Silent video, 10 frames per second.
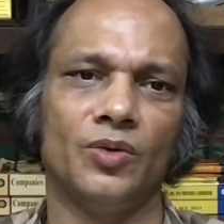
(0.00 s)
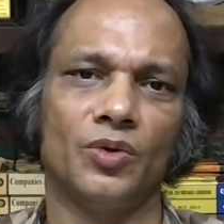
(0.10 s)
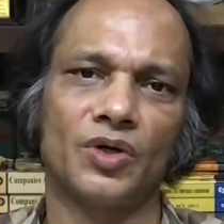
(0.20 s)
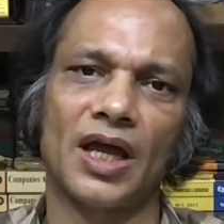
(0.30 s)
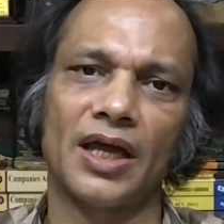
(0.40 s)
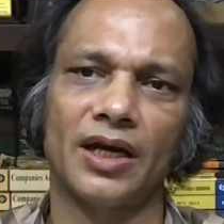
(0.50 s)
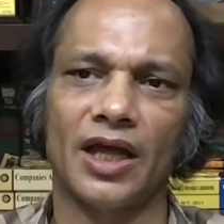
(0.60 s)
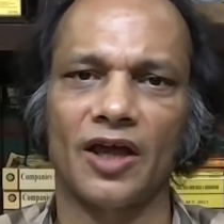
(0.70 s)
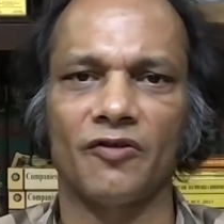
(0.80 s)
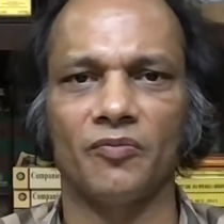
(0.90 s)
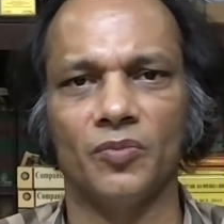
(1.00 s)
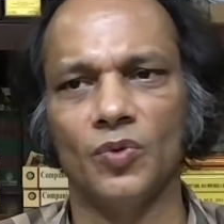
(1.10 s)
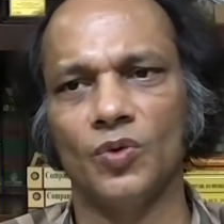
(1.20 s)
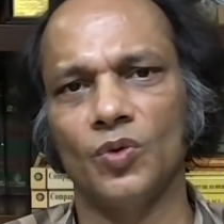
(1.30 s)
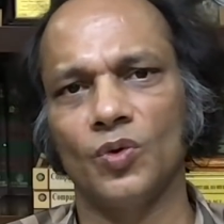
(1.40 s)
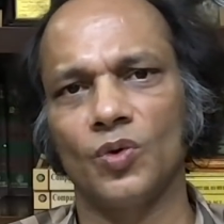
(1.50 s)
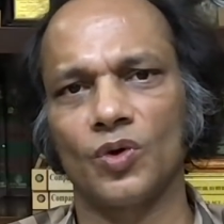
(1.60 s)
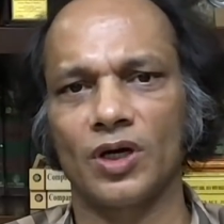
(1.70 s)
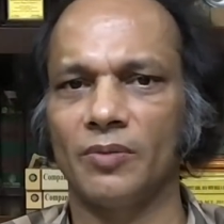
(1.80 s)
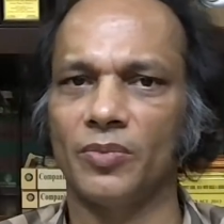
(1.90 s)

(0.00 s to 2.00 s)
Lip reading: to try and have more